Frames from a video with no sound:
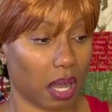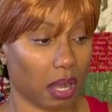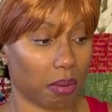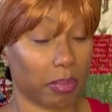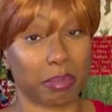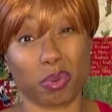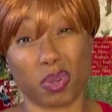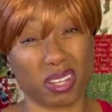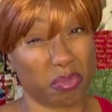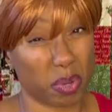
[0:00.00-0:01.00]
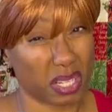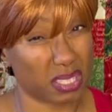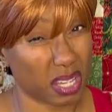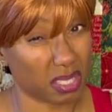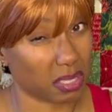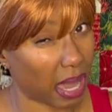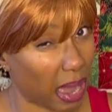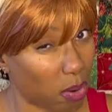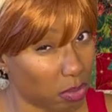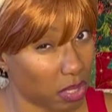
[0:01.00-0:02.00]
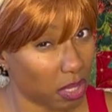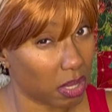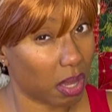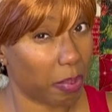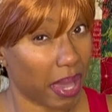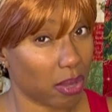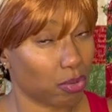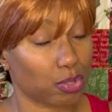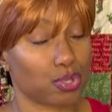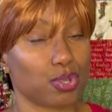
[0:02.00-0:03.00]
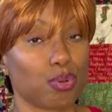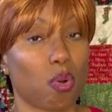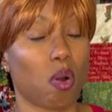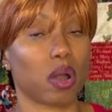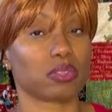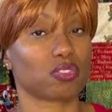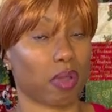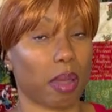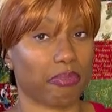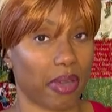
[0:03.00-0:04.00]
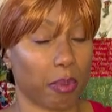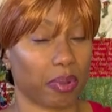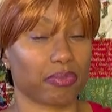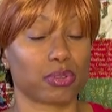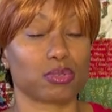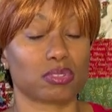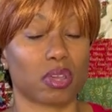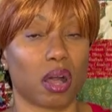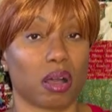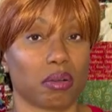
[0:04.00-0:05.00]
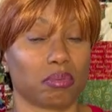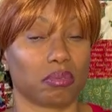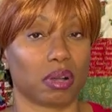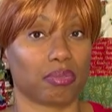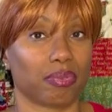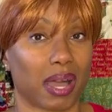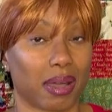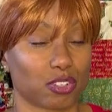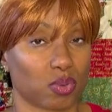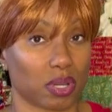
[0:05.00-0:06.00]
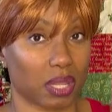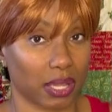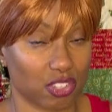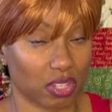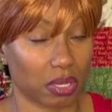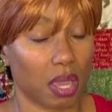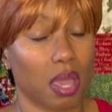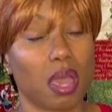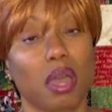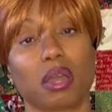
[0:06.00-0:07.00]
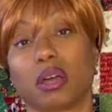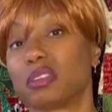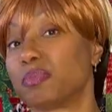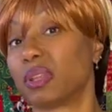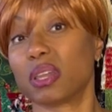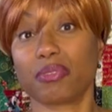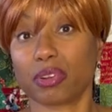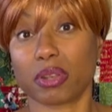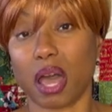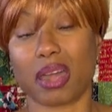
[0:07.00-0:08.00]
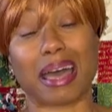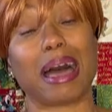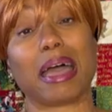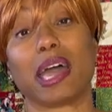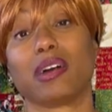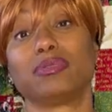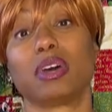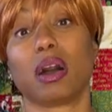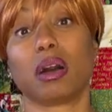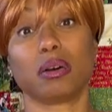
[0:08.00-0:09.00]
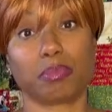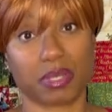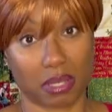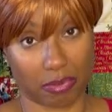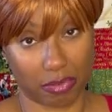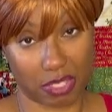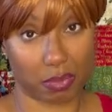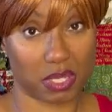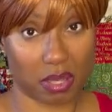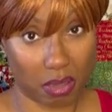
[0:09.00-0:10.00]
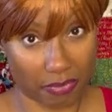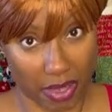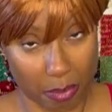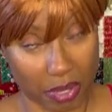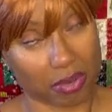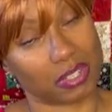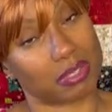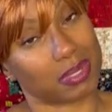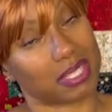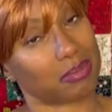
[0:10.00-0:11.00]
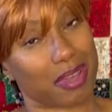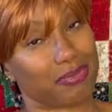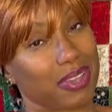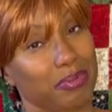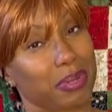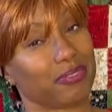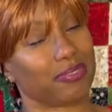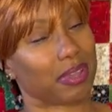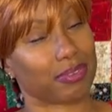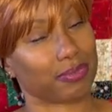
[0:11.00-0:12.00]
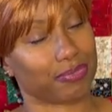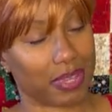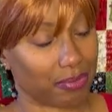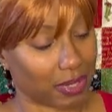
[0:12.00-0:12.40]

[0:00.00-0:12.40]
maybe when you want to test out a pattern or two on scrap fabric versus an actual collection, because believe it or not, I have tubs of Christmas fabric. Christmas is my favorite